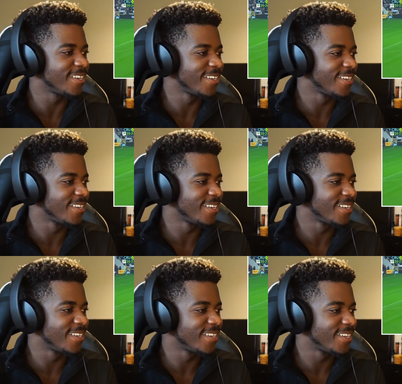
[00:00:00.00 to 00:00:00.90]

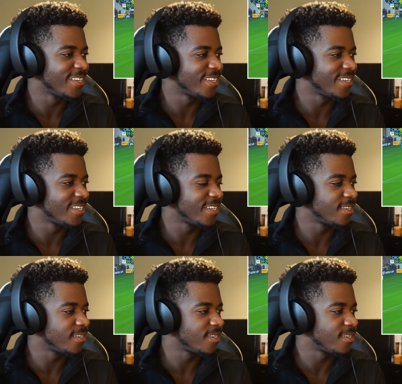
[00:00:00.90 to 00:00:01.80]

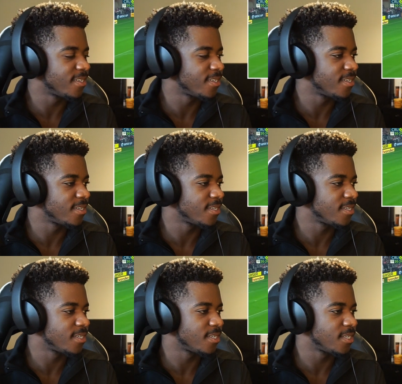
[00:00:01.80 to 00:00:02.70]

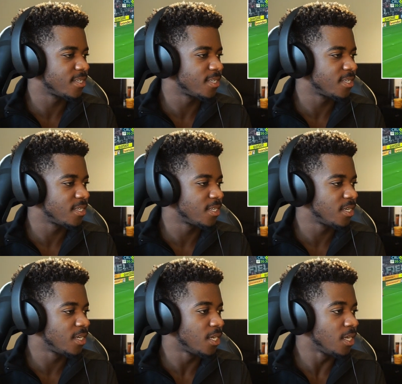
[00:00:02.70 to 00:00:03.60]

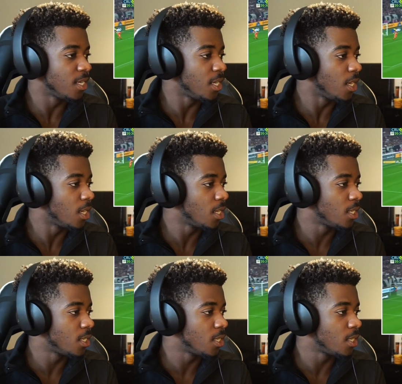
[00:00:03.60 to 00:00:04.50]

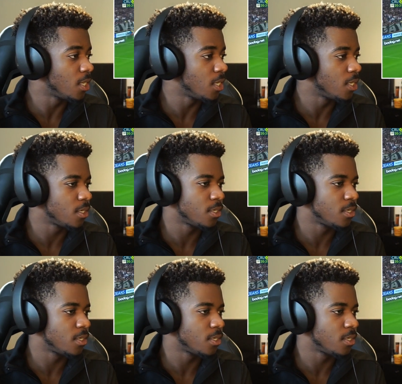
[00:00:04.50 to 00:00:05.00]
(silence)